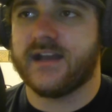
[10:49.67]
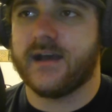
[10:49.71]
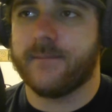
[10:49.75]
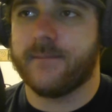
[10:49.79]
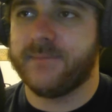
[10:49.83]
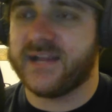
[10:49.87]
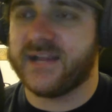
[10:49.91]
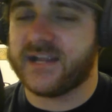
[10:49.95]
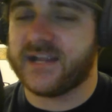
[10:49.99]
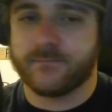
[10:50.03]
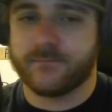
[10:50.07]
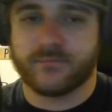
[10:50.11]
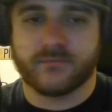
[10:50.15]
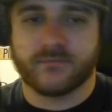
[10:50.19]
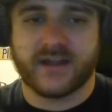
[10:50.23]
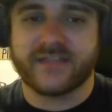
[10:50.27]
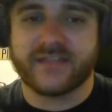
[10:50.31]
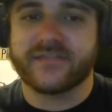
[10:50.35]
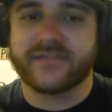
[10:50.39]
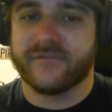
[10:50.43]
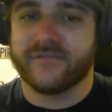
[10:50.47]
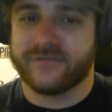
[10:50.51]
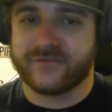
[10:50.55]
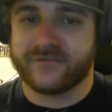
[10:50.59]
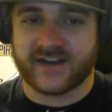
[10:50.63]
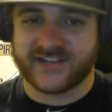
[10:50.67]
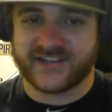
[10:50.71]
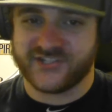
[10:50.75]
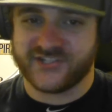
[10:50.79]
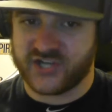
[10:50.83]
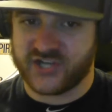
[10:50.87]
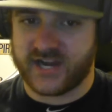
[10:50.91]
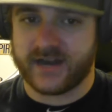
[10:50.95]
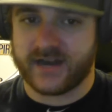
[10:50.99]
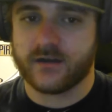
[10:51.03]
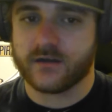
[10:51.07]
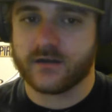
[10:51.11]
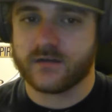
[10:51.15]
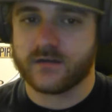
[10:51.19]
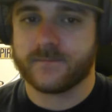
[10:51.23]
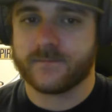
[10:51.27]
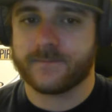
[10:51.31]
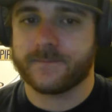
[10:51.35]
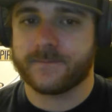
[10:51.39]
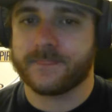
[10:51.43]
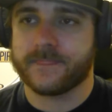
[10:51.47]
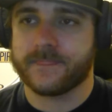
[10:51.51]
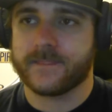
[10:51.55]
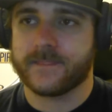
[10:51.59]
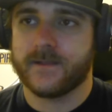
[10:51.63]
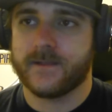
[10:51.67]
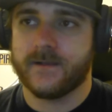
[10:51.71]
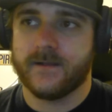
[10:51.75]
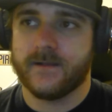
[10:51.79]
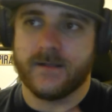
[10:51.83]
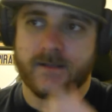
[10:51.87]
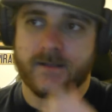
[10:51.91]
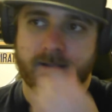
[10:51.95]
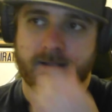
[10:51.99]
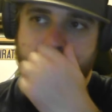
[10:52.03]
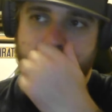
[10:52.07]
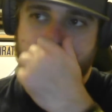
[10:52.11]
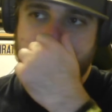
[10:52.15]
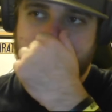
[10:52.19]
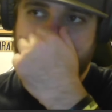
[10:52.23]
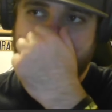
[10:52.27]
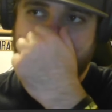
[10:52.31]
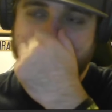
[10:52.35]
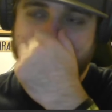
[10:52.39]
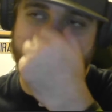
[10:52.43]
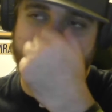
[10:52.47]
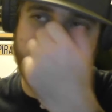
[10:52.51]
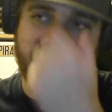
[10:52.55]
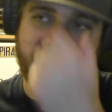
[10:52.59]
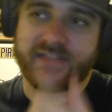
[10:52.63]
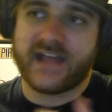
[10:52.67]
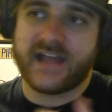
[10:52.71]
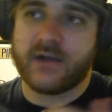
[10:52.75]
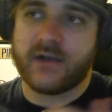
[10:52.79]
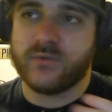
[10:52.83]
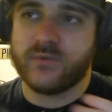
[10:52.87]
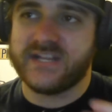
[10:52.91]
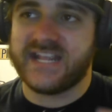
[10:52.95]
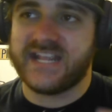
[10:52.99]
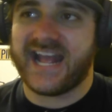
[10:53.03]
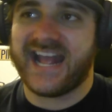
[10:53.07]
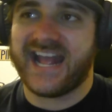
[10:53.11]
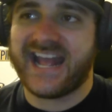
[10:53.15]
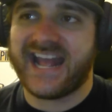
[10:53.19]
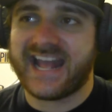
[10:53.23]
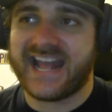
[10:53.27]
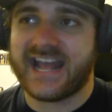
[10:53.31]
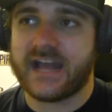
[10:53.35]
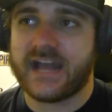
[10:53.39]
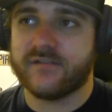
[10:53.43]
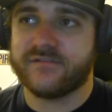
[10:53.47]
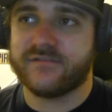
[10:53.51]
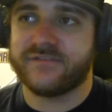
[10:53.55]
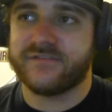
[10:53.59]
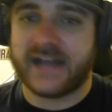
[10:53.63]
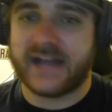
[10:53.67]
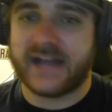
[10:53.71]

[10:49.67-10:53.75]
a big breath of fresh air. And now that we've had